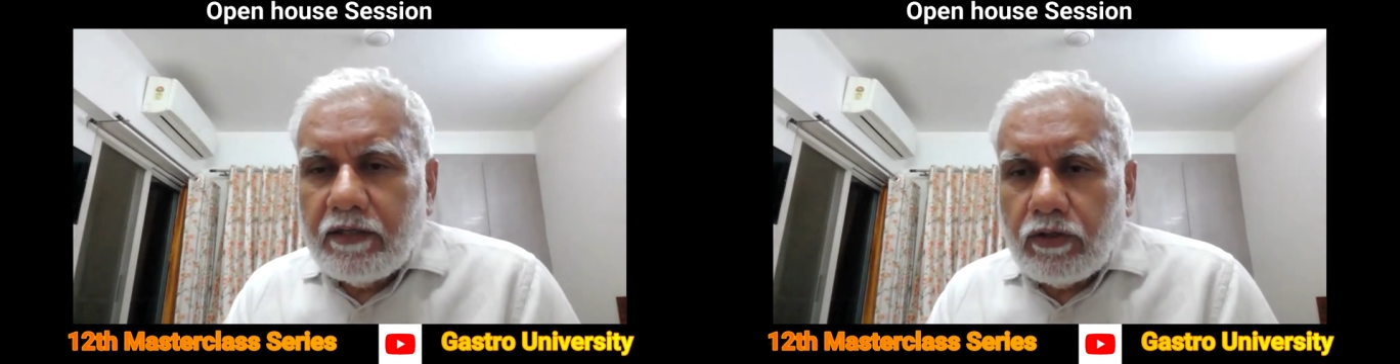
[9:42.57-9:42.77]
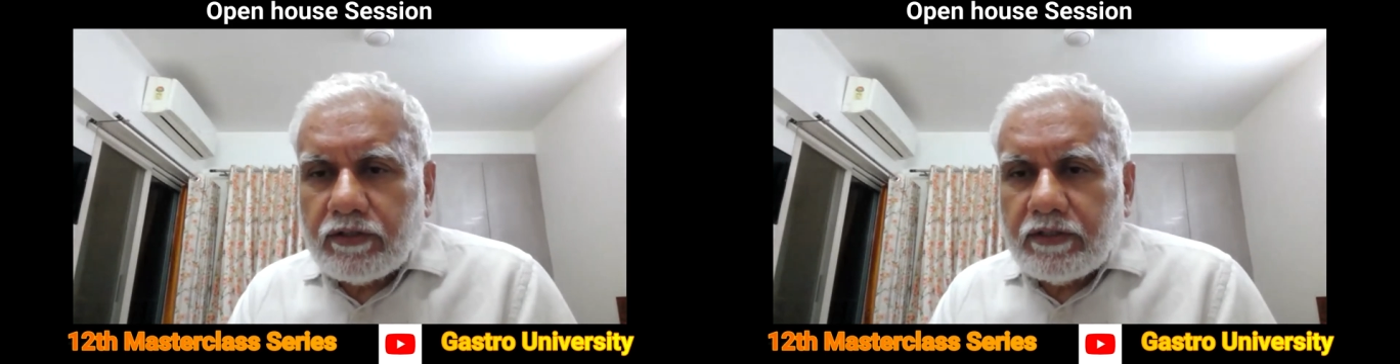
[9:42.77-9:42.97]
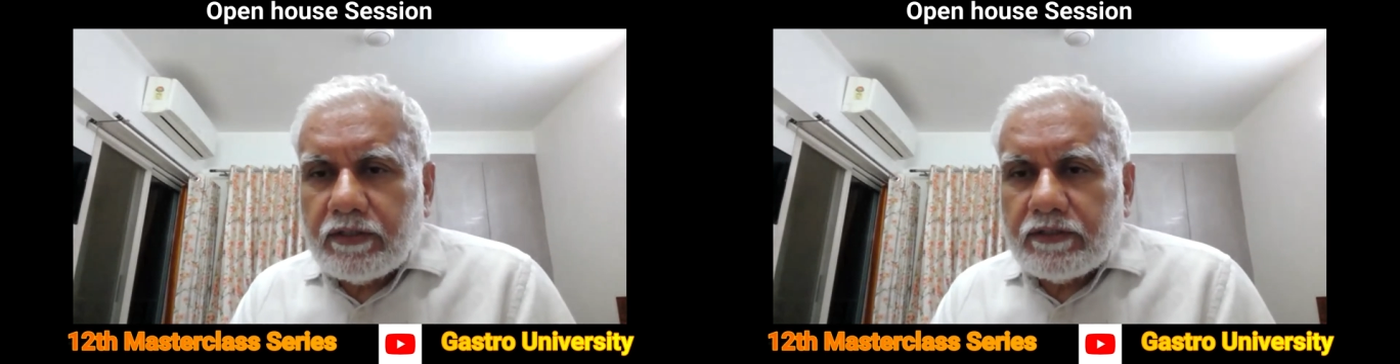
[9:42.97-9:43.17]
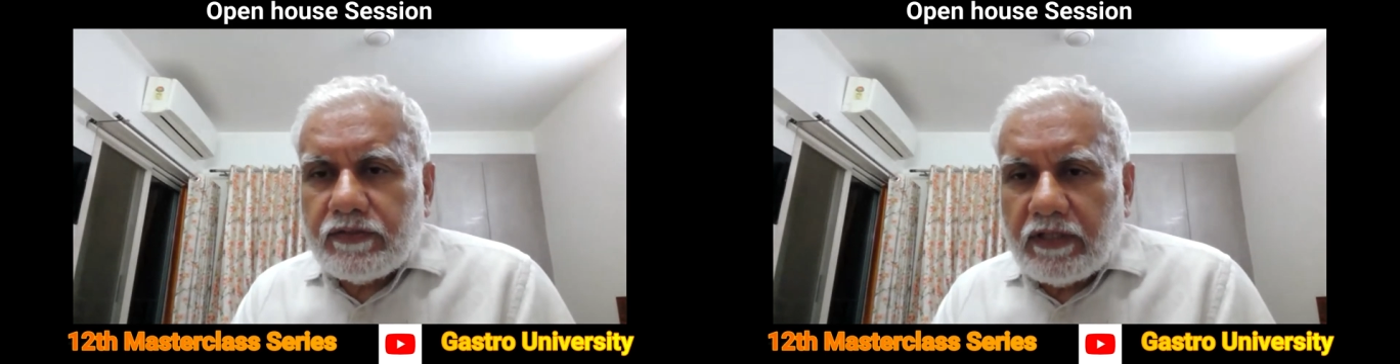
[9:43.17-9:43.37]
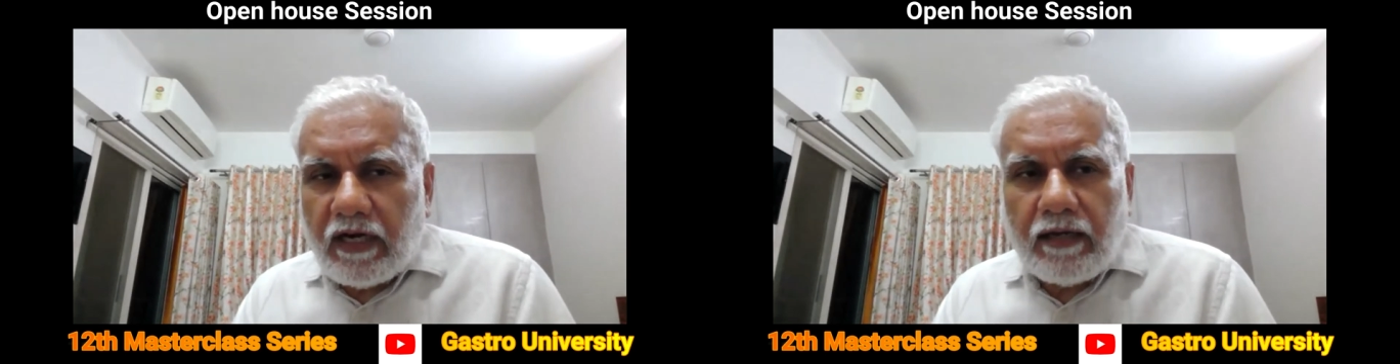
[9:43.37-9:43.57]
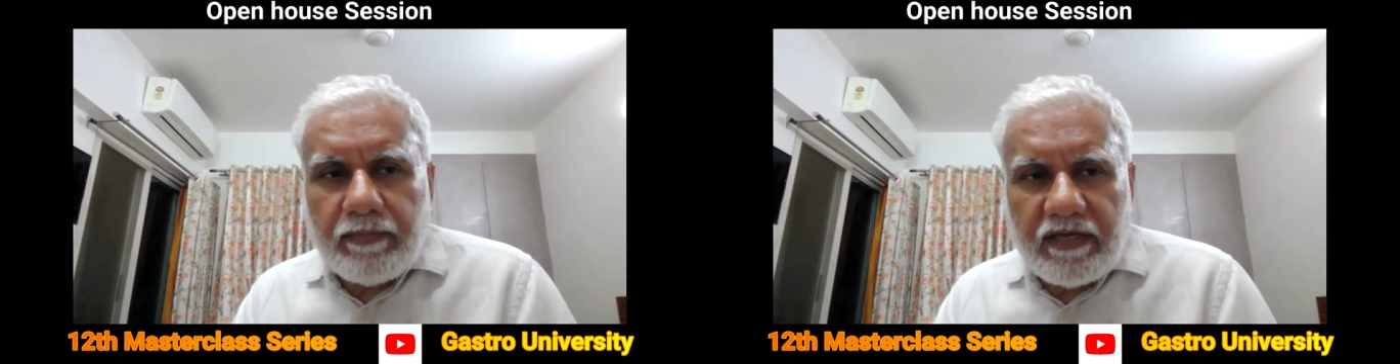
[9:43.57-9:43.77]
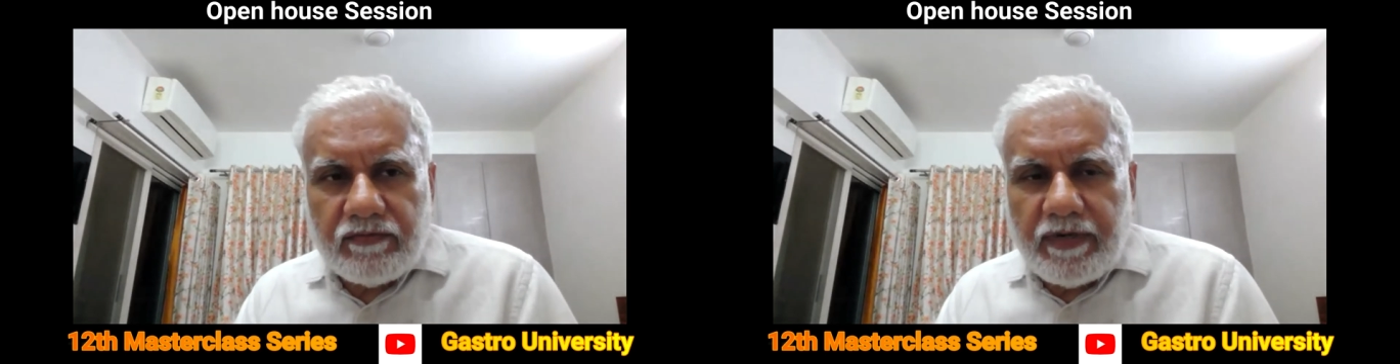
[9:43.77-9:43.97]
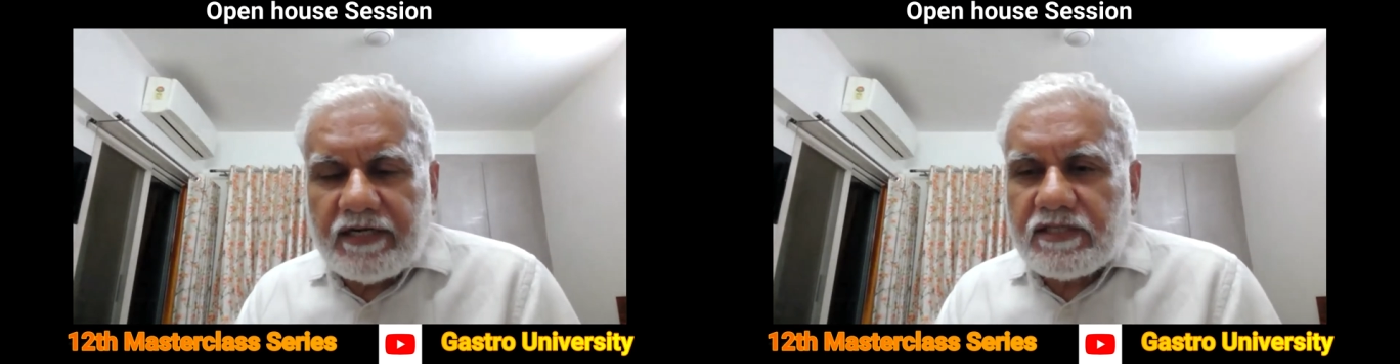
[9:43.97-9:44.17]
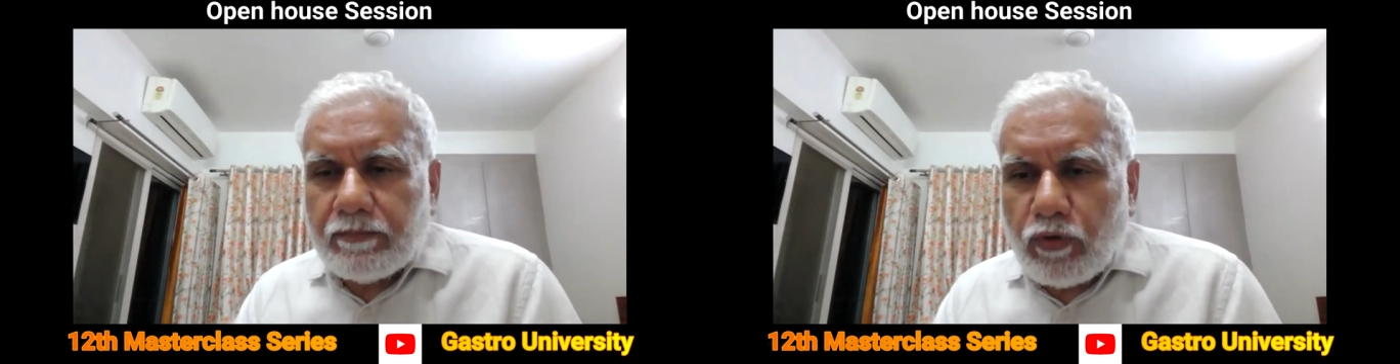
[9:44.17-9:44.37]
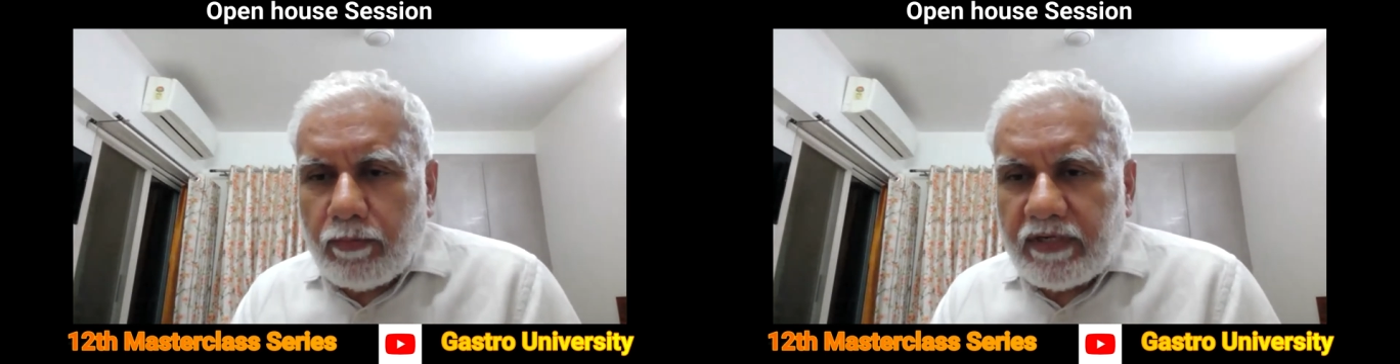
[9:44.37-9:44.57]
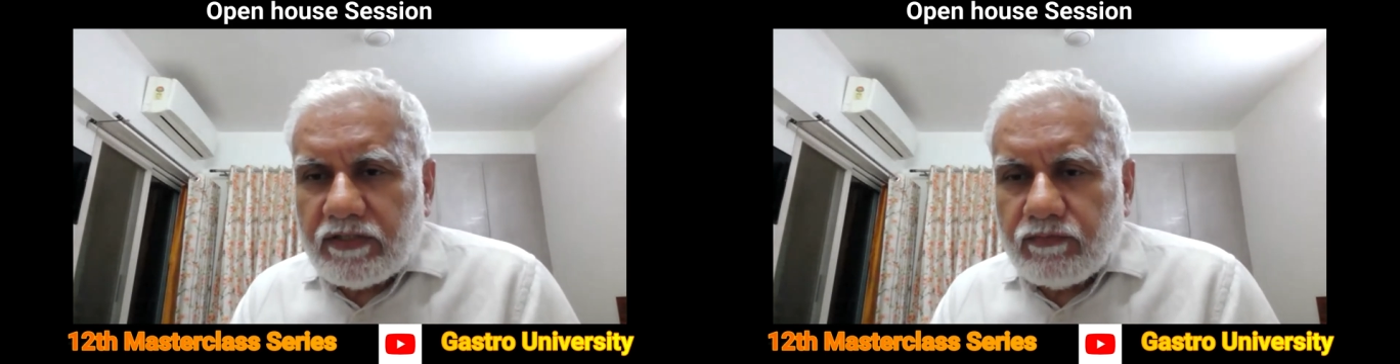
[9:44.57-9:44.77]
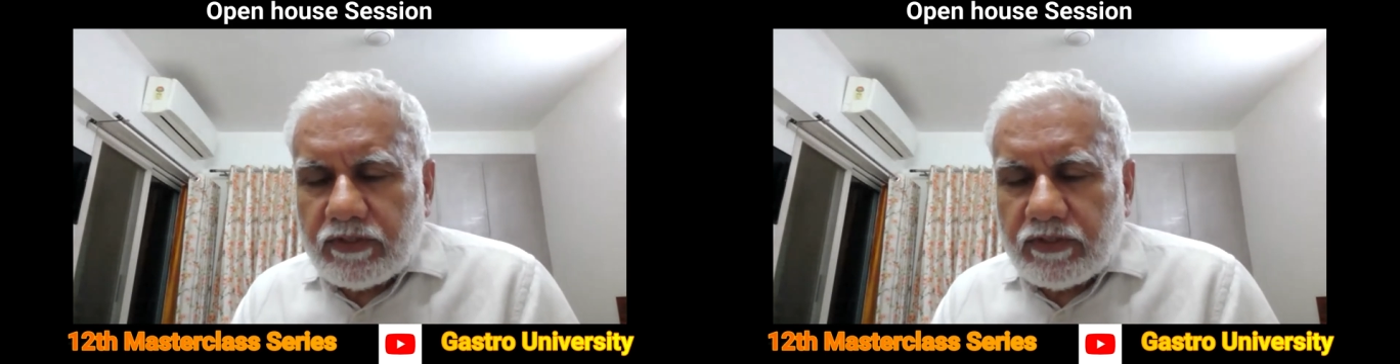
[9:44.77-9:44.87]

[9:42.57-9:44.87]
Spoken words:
Dr. Sitaram has made some comments